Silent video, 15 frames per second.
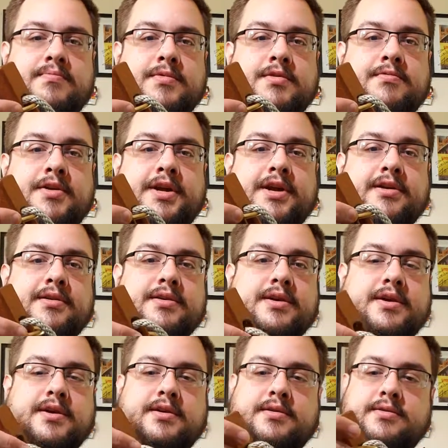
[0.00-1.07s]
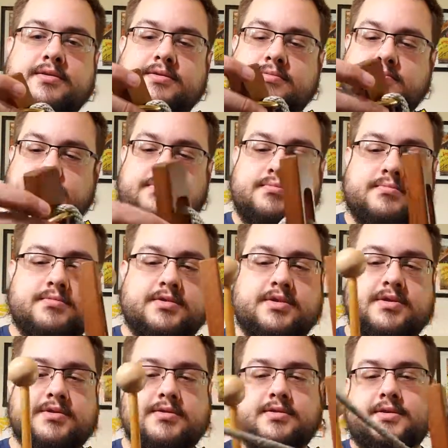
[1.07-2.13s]
wood here. And
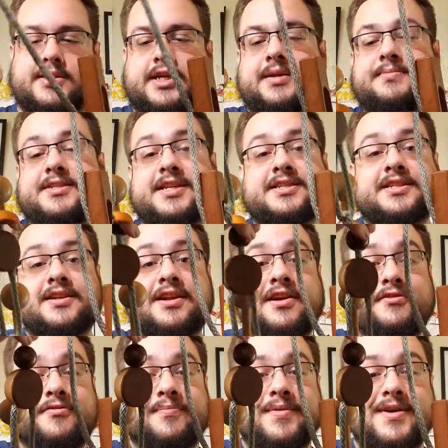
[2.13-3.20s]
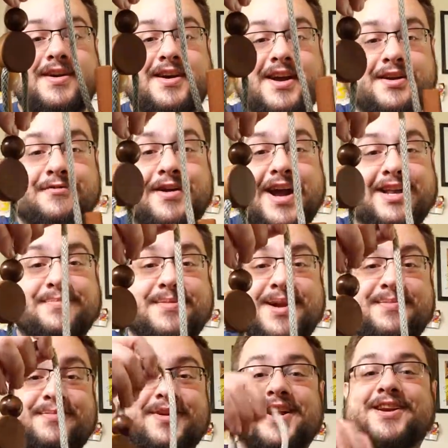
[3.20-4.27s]
seems easy enough, but I racked my
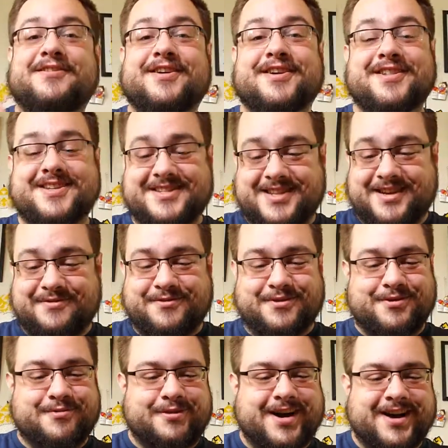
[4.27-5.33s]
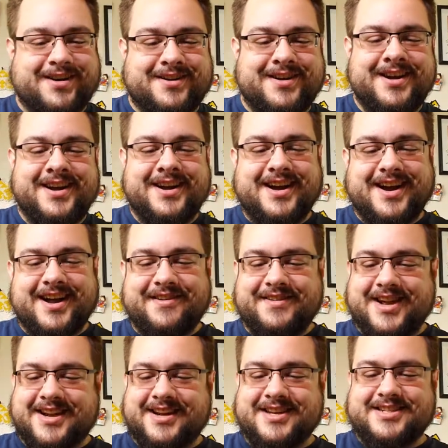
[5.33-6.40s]
brain around this thing for a while. I even
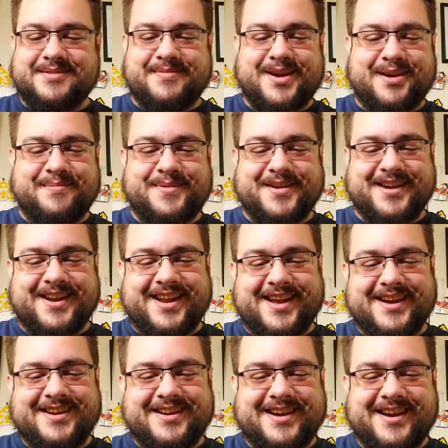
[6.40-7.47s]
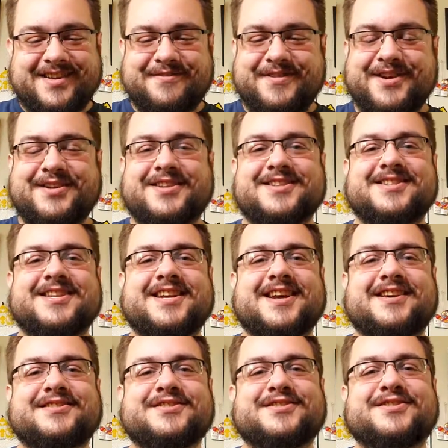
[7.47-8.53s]
had to get some help online on how to figure this thing
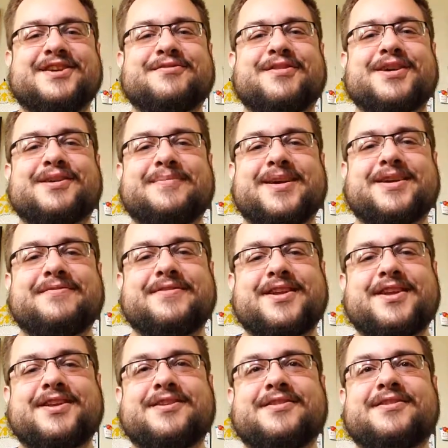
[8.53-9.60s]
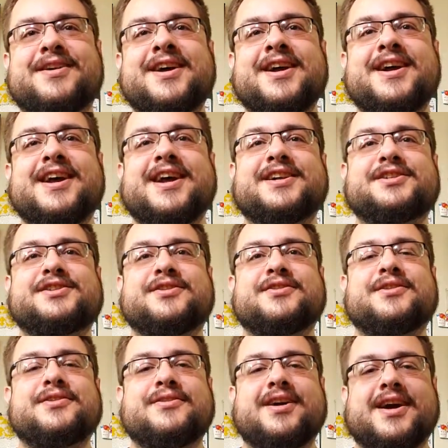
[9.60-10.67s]
out. So I wanted to make a video and show
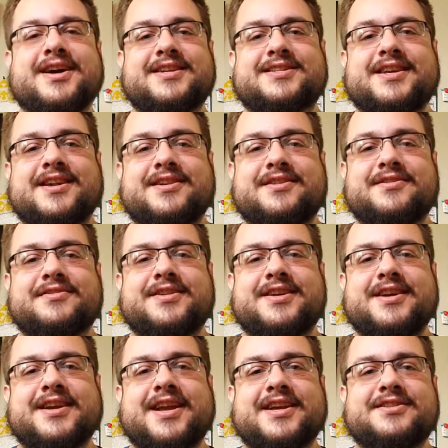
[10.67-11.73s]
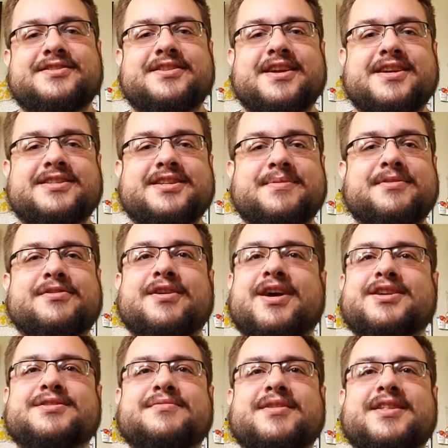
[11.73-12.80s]
you guys how to do it in case you guys come
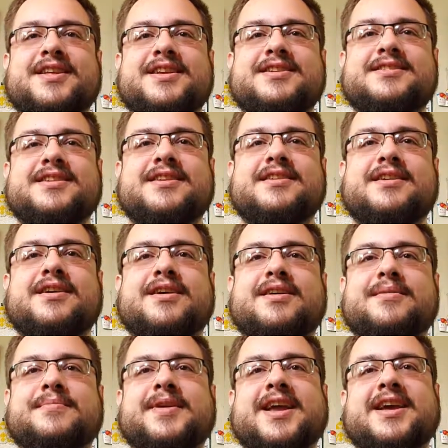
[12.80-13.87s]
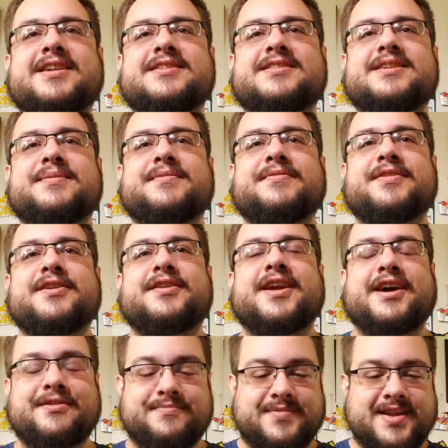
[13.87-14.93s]
across one of these and can't seem to figure it
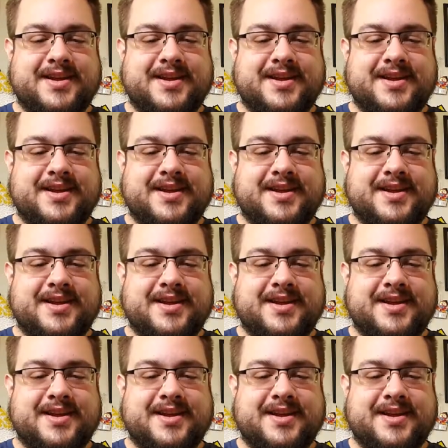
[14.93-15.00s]
out.